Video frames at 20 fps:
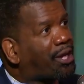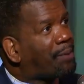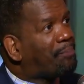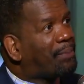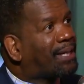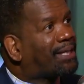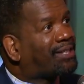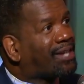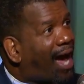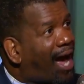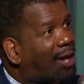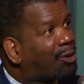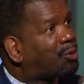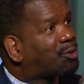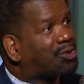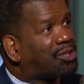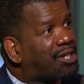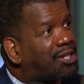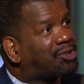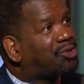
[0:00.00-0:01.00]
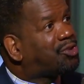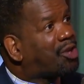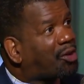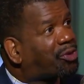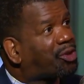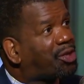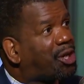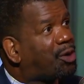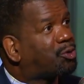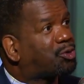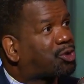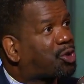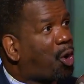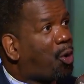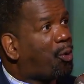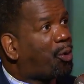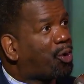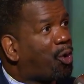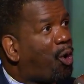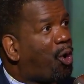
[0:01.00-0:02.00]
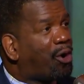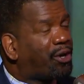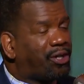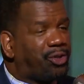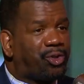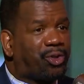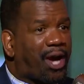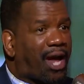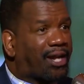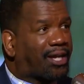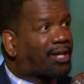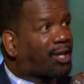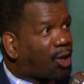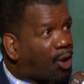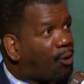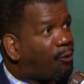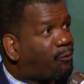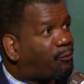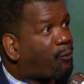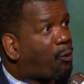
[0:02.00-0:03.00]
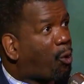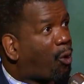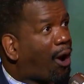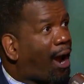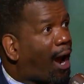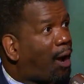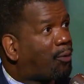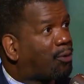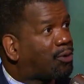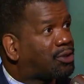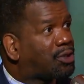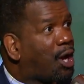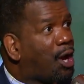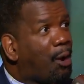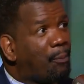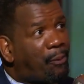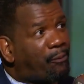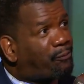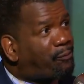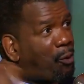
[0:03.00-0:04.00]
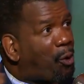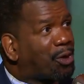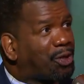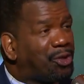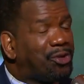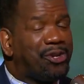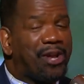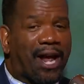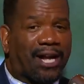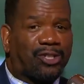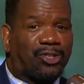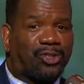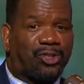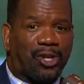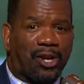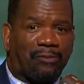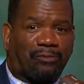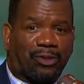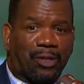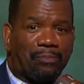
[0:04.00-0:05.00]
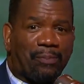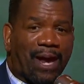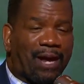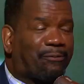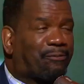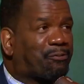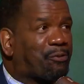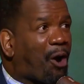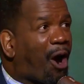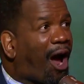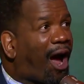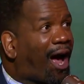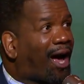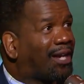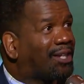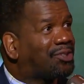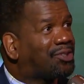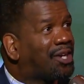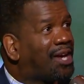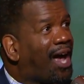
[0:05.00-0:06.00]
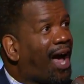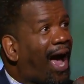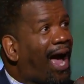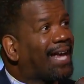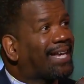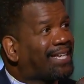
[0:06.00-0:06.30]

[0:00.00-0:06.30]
at McDonald's and there's nothing else going on and you got to kill 4 hours before your next shift to make fries. I